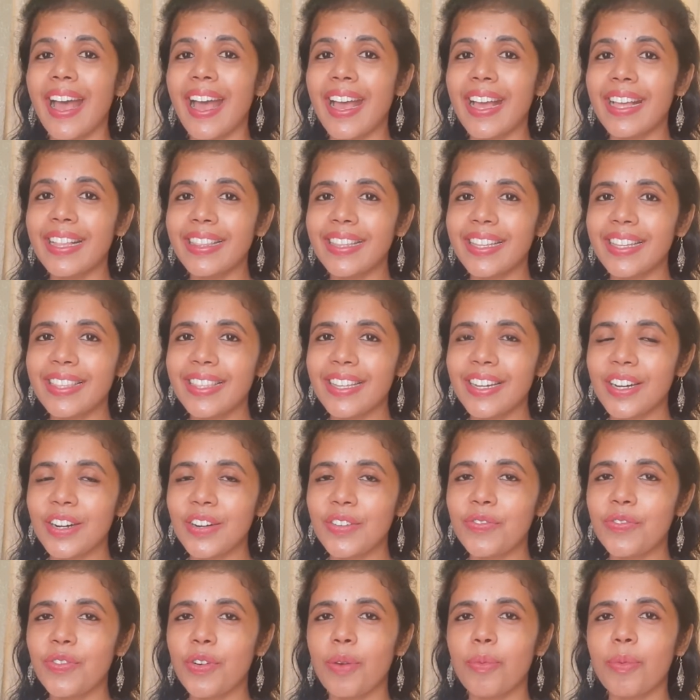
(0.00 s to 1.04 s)
And the
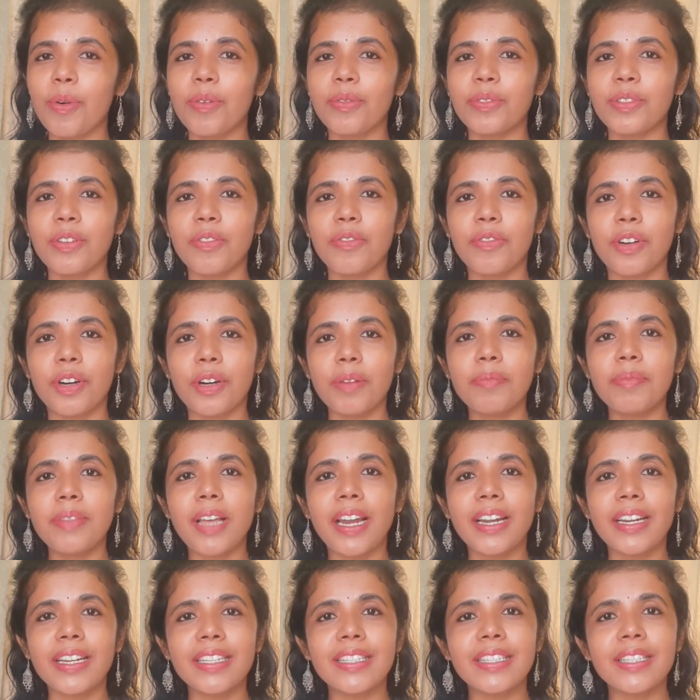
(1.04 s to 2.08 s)
third form of the verb,
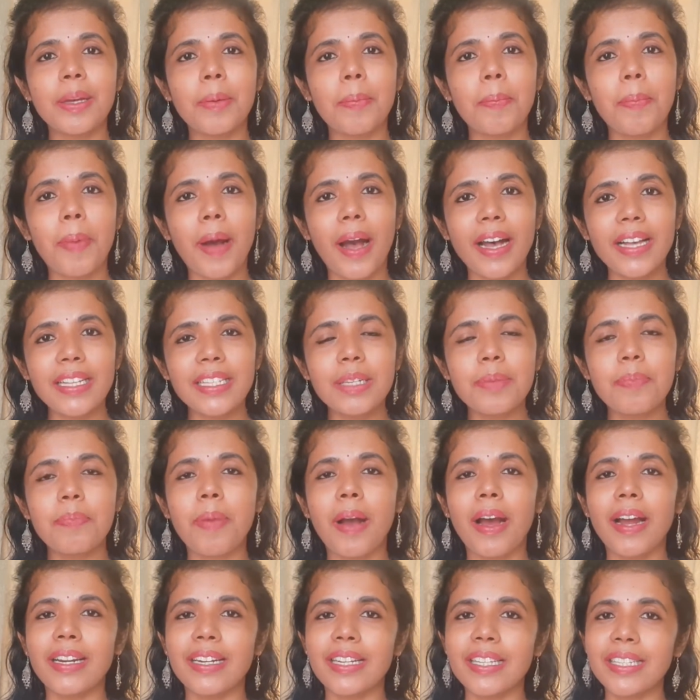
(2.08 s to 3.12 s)
that is the past
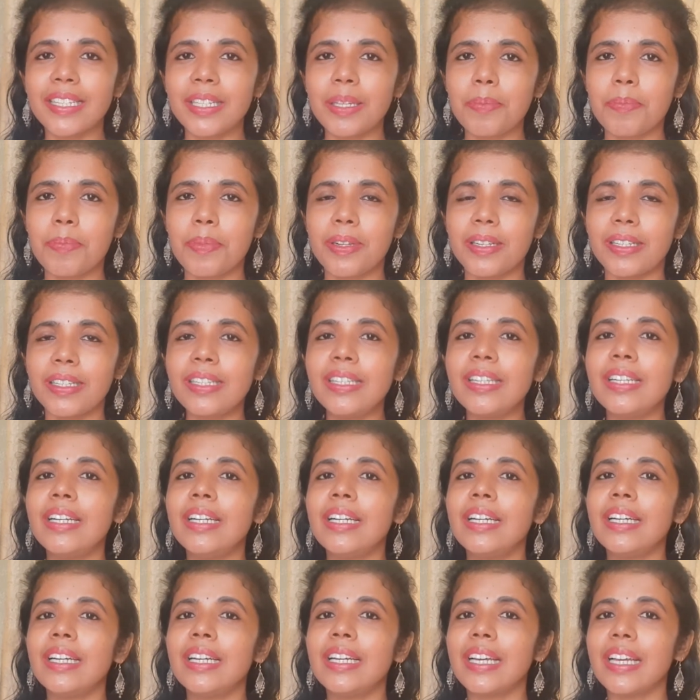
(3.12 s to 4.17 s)
participle,
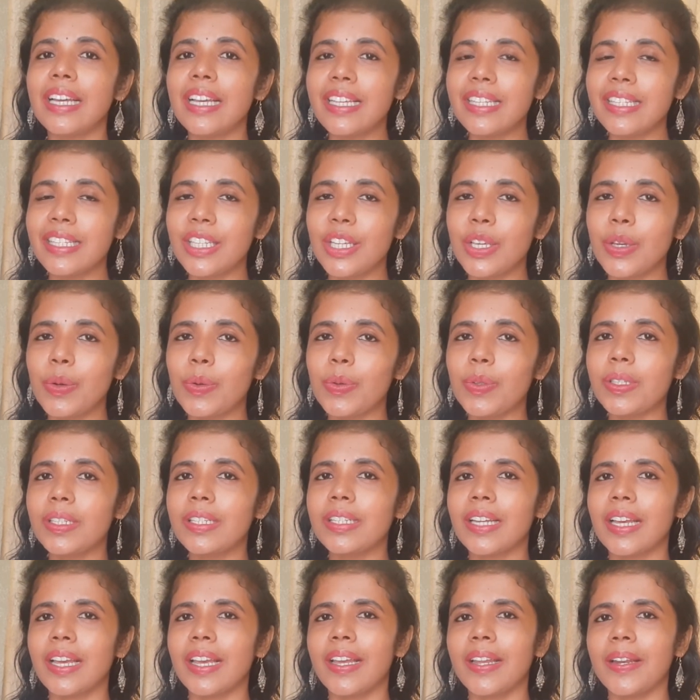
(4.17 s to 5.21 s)
is
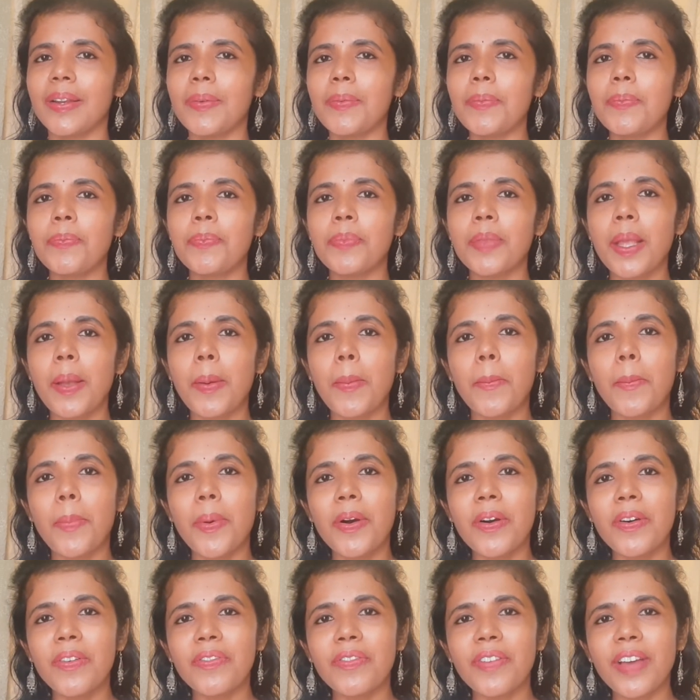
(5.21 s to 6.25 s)
used in
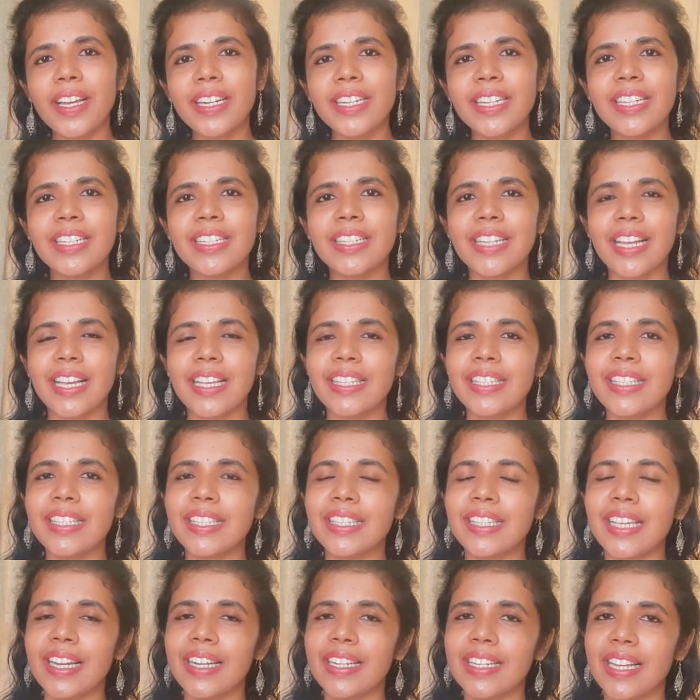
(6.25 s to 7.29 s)
perfect
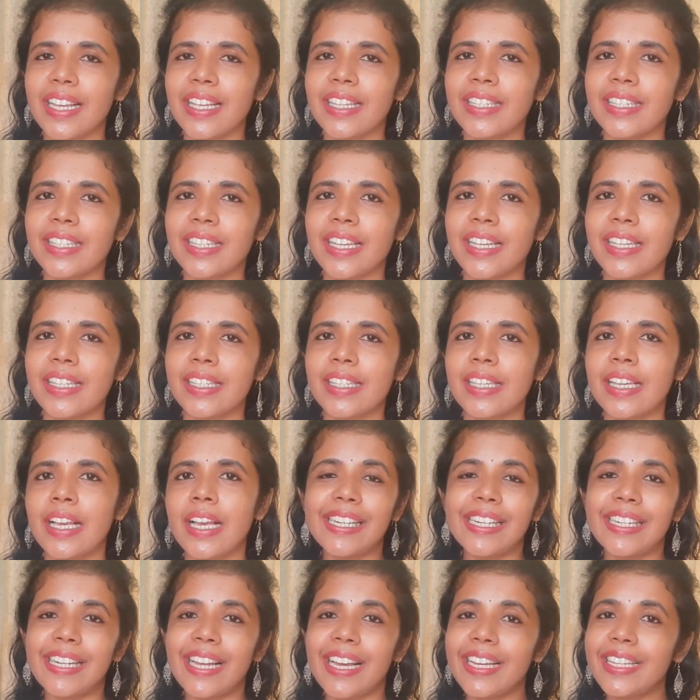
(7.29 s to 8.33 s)
tense sentences
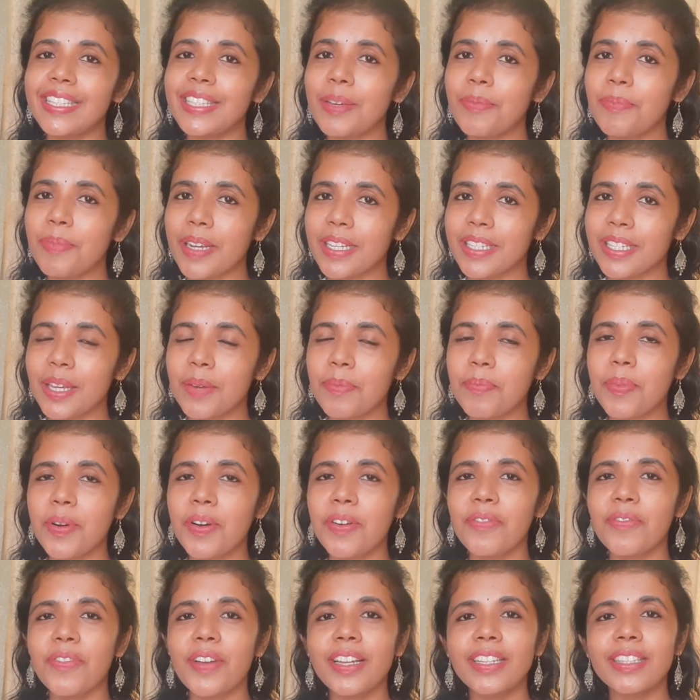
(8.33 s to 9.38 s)
like the present
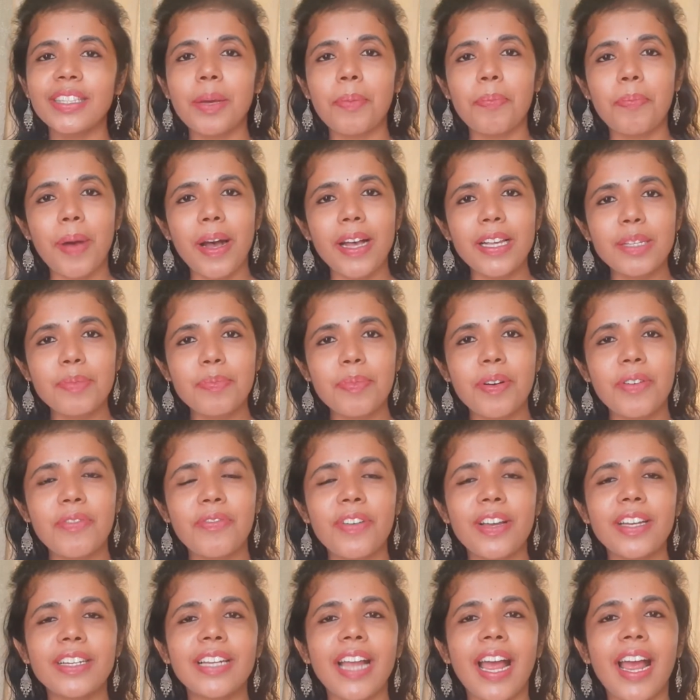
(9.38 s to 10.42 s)
perfect, the past
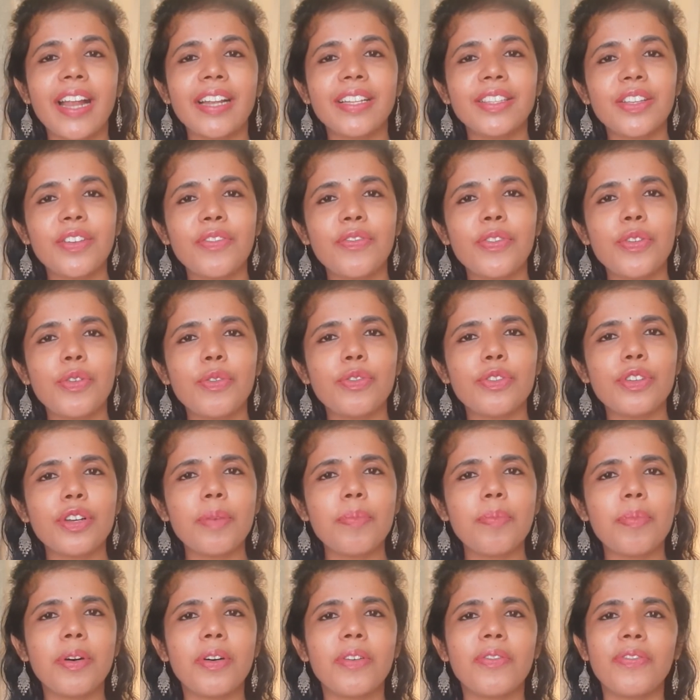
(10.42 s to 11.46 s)
perfect and the
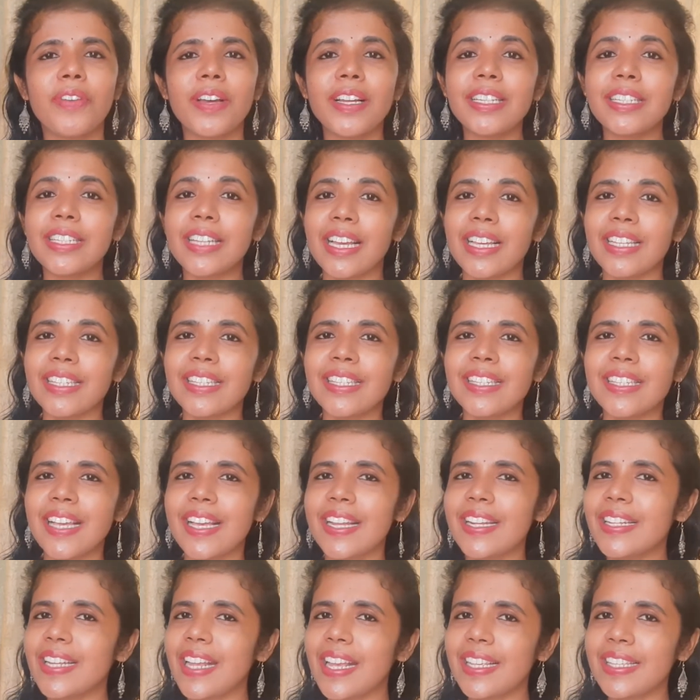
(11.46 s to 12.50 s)
future perfect tense
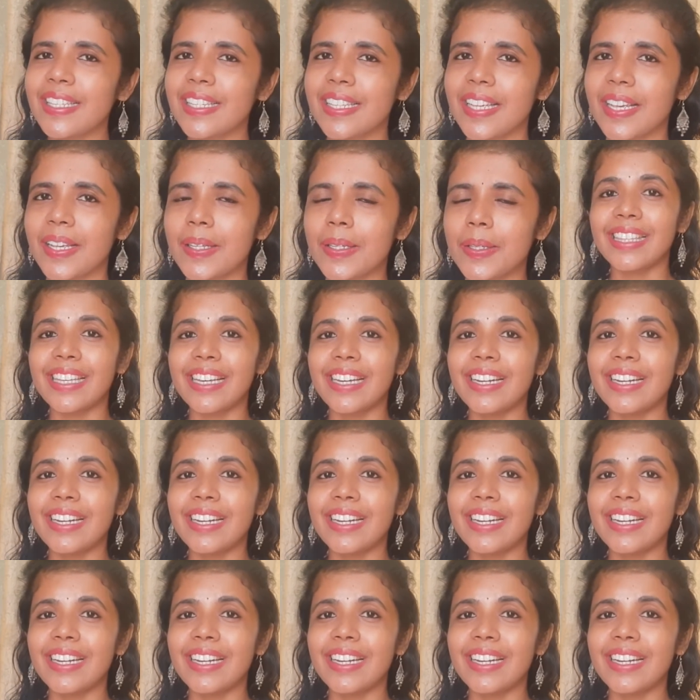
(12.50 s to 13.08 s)
sentences.